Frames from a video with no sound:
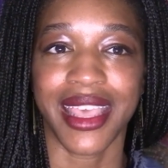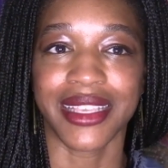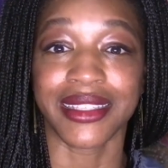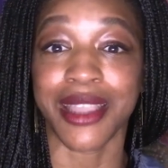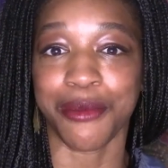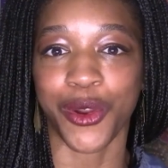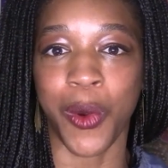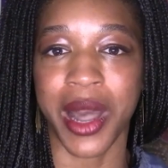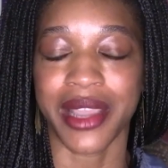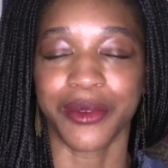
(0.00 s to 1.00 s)
is number
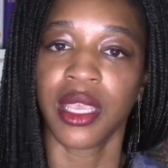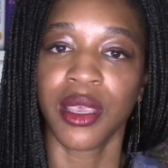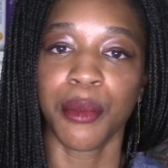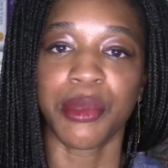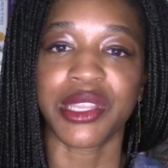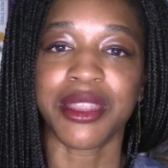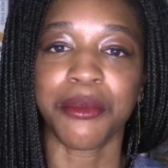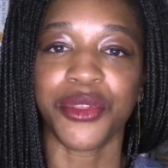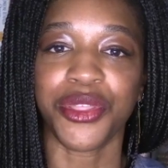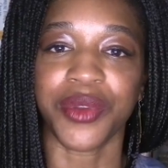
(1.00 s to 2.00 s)
1. Book
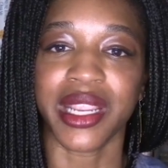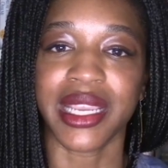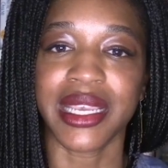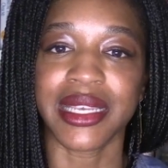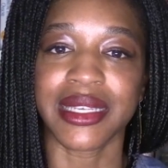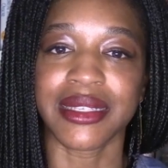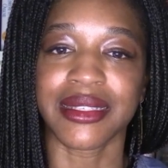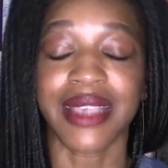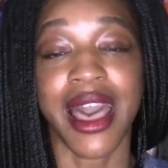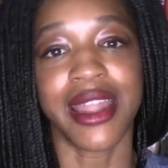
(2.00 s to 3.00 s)
number 3
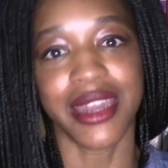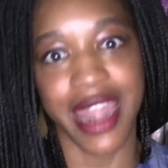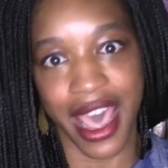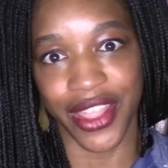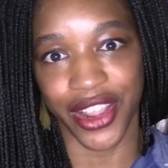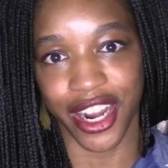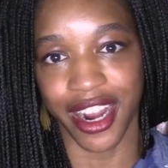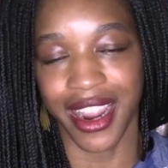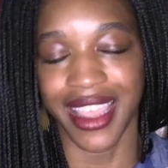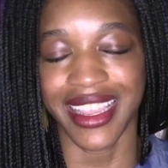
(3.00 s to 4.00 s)
is
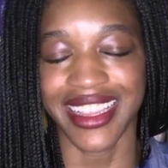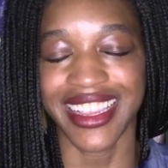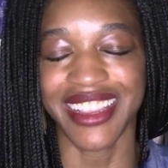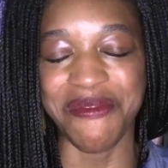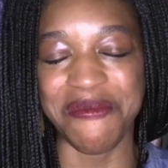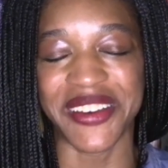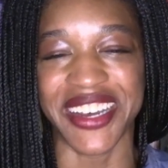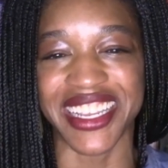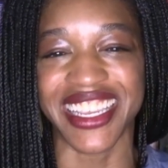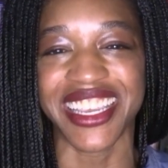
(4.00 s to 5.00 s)
another
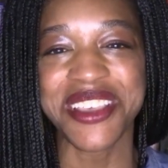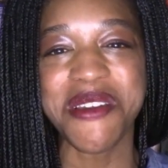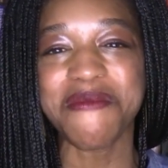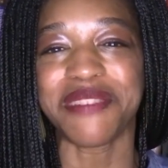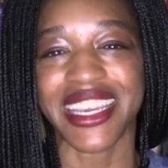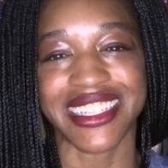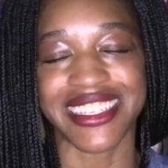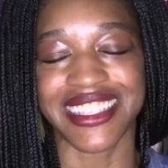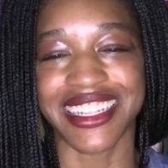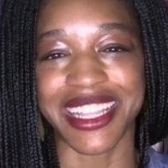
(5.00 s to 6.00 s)
book by
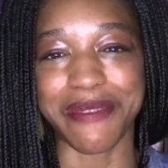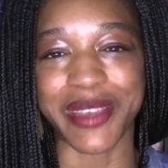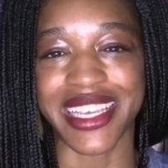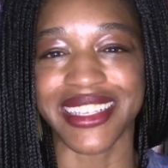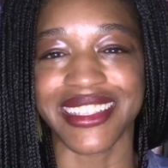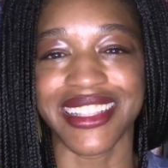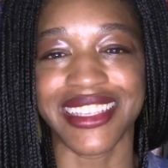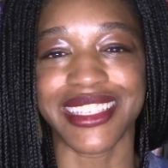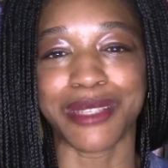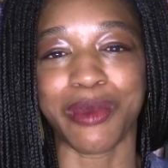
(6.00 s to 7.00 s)
Lisaclus, and
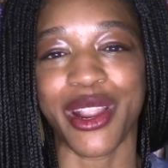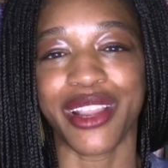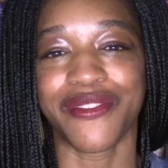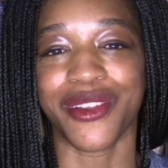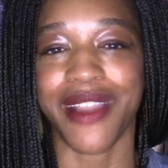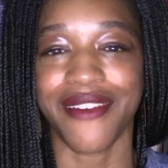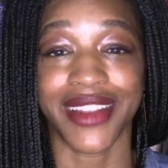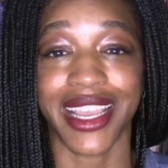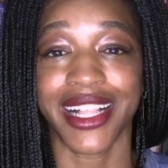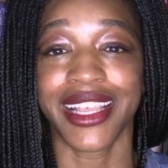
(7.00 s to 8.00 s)
this is part of the
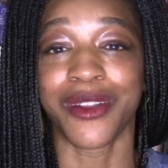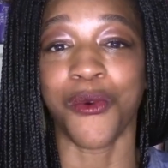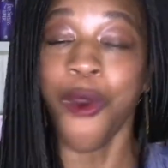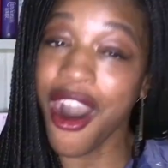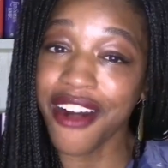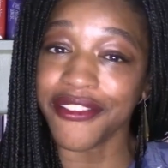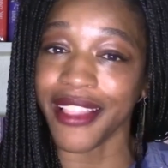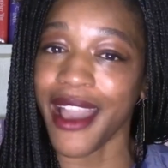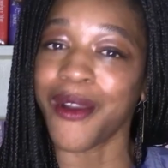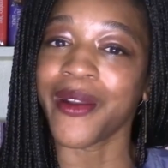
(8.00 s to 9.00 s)
Ravenel and
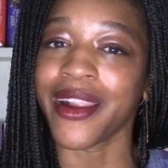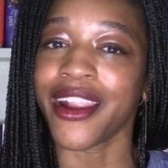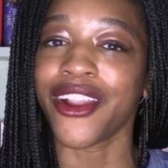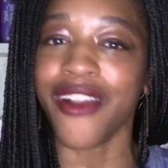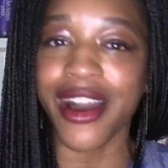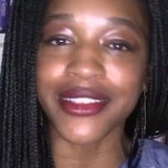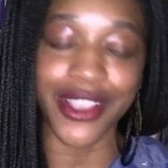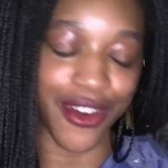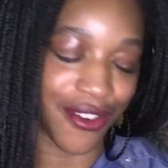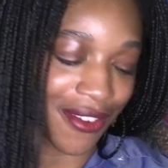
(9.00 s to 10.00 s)
Wallflower
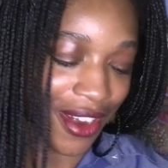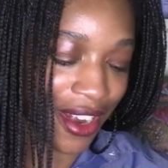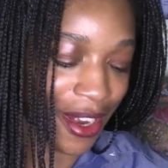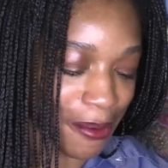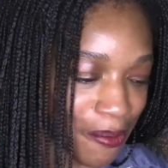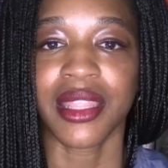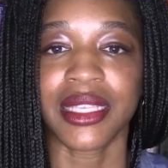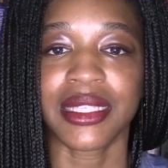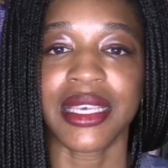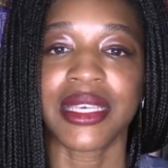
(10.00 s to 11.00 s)
crossover.
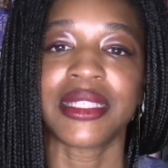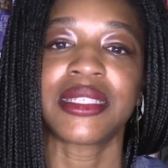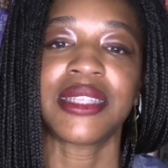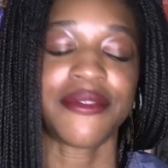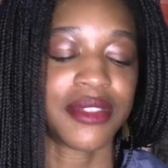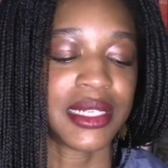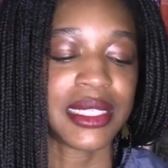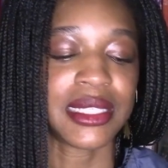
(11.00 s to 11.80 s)
This is Devil in